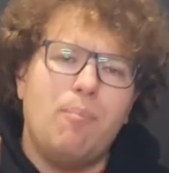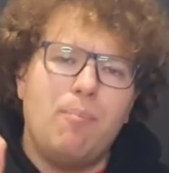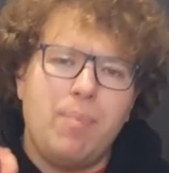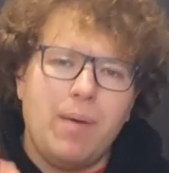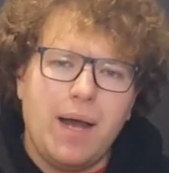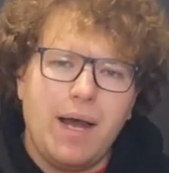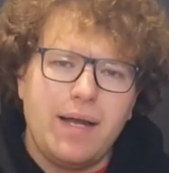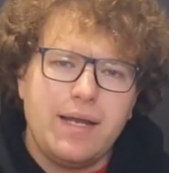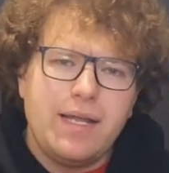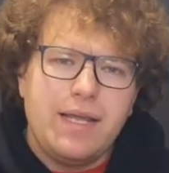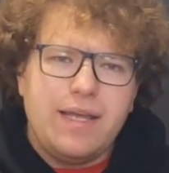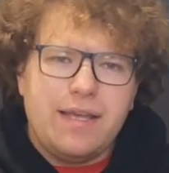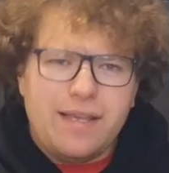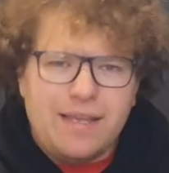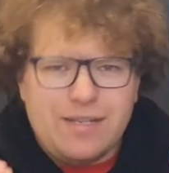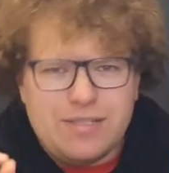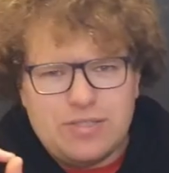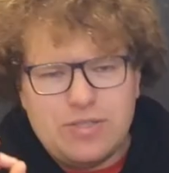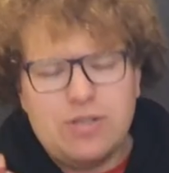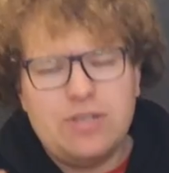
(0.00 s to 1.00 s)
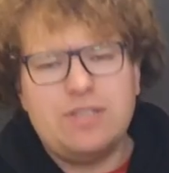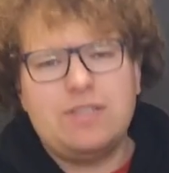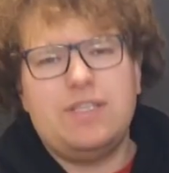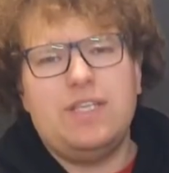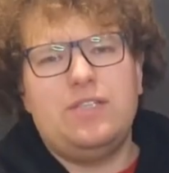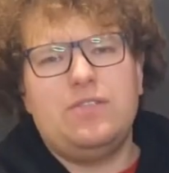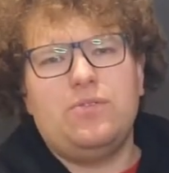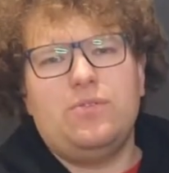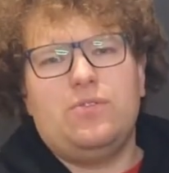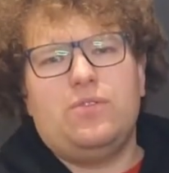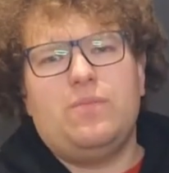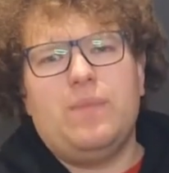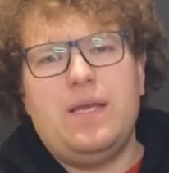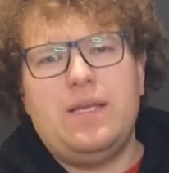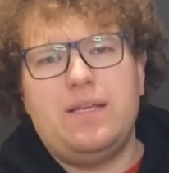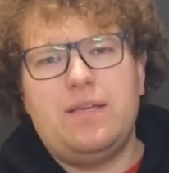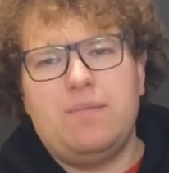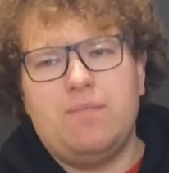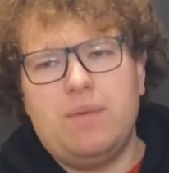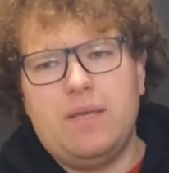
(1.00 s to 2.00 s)
but it is not essential to
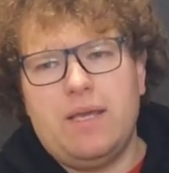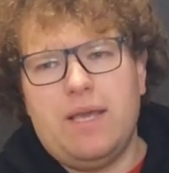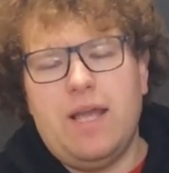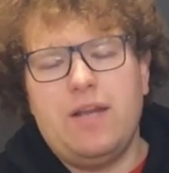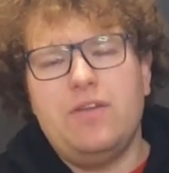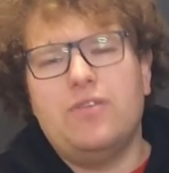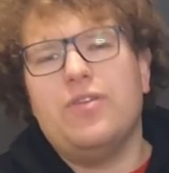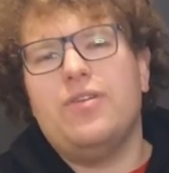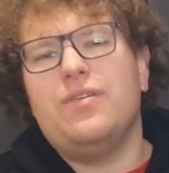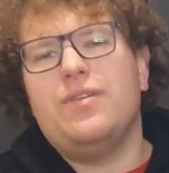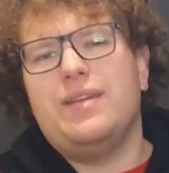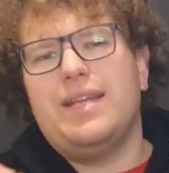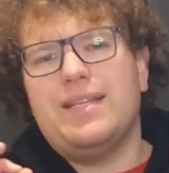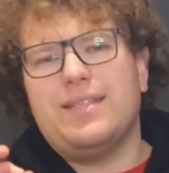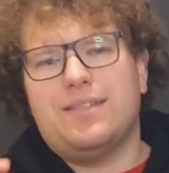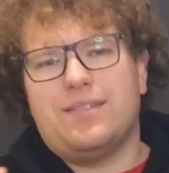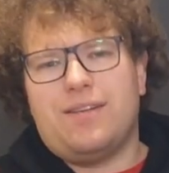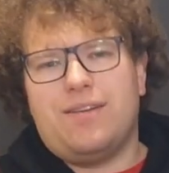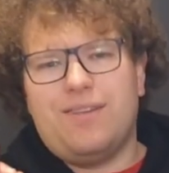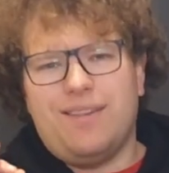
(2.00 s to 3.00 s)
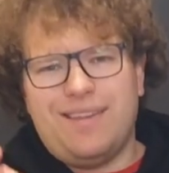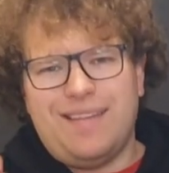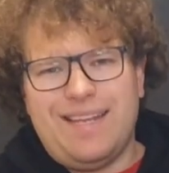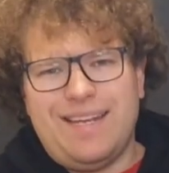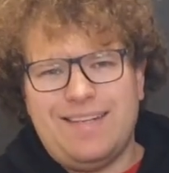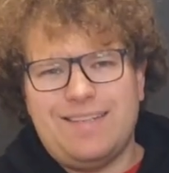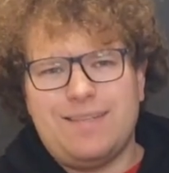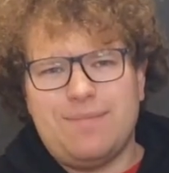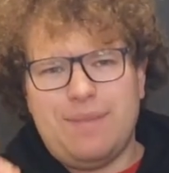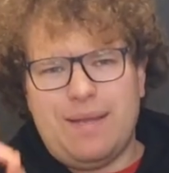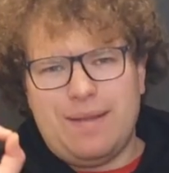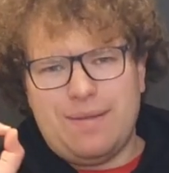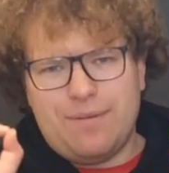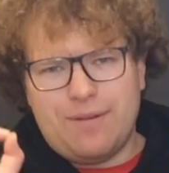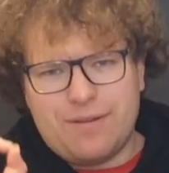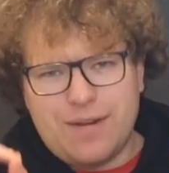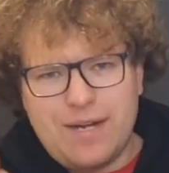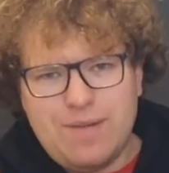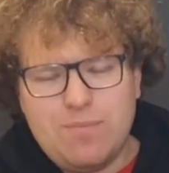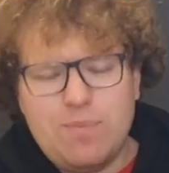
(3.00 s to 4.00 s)
making beer, and you don't necessarily need it to make
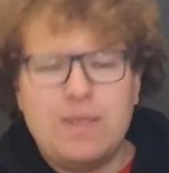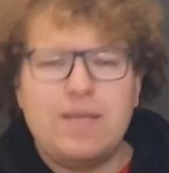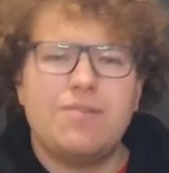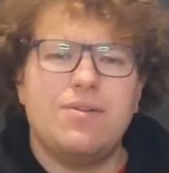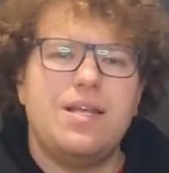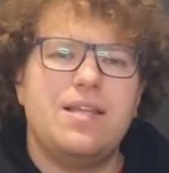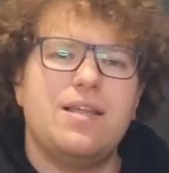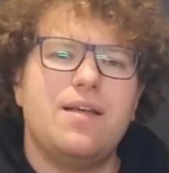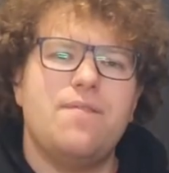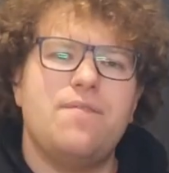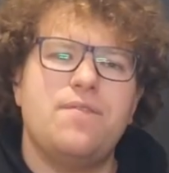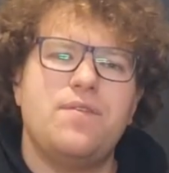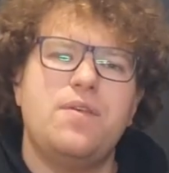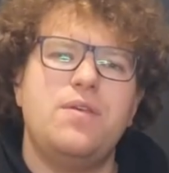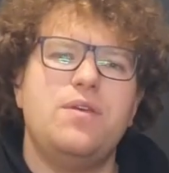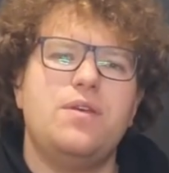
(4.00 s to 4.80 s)
great beer either.